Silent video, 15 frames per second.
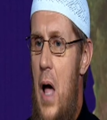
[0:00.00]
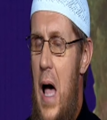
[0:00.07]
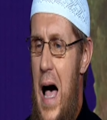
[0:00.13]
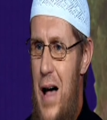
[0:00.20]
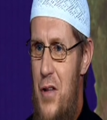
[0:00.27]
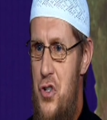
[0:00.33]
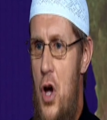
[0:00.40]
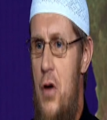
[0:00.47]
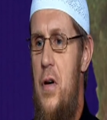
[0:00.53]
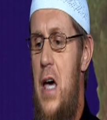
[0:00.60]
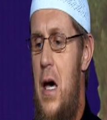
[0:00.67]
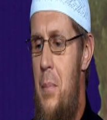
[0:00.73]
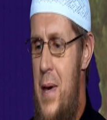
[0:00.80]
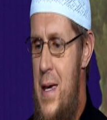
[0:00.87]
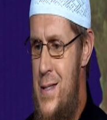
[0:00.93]
how to
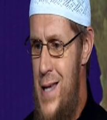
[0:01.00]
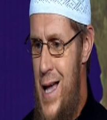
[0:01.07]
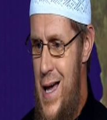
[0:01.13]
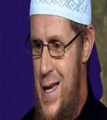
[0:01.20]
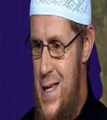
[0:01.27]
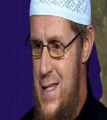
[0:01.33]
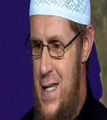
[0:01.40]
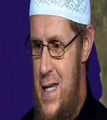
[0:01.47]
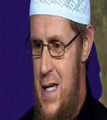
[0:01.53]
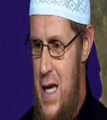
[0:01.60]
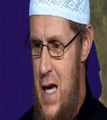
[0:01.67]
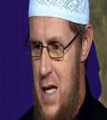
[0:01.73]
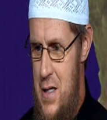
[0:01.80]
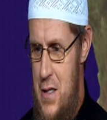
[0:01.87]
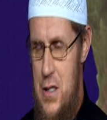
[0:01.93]
overcome anxiety
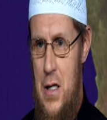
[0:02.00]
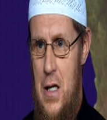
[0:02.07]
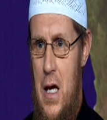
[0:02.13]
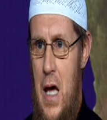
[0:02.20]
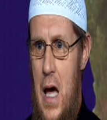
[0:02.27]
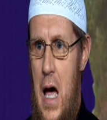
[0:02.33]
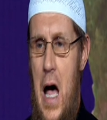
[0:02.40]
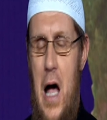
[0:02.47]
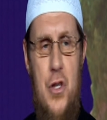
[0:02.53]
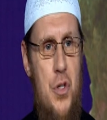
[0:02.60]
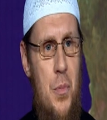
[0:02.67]
and how to